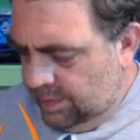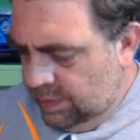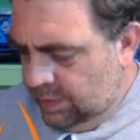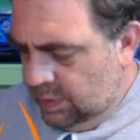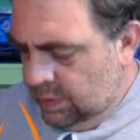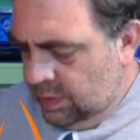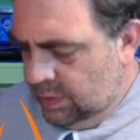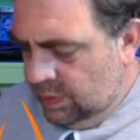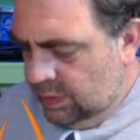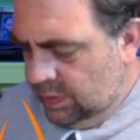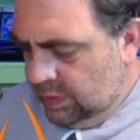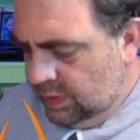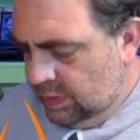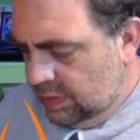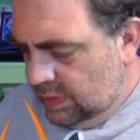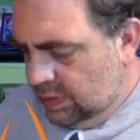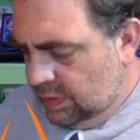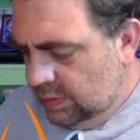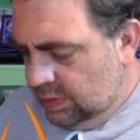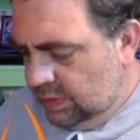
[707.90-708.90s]
So
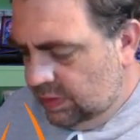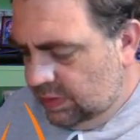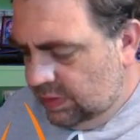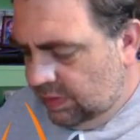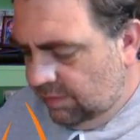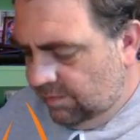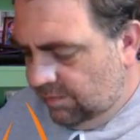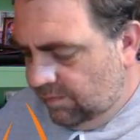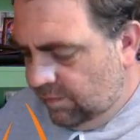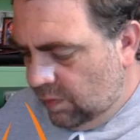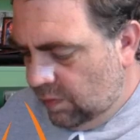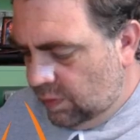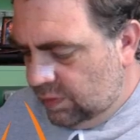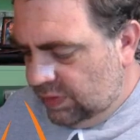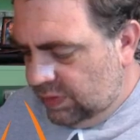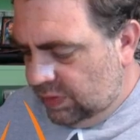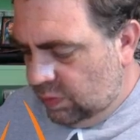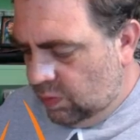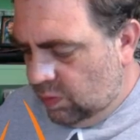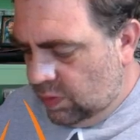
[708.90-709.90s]
there's the
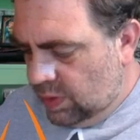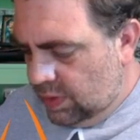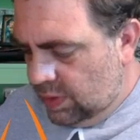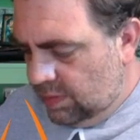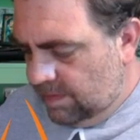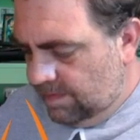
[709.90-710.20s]
first one.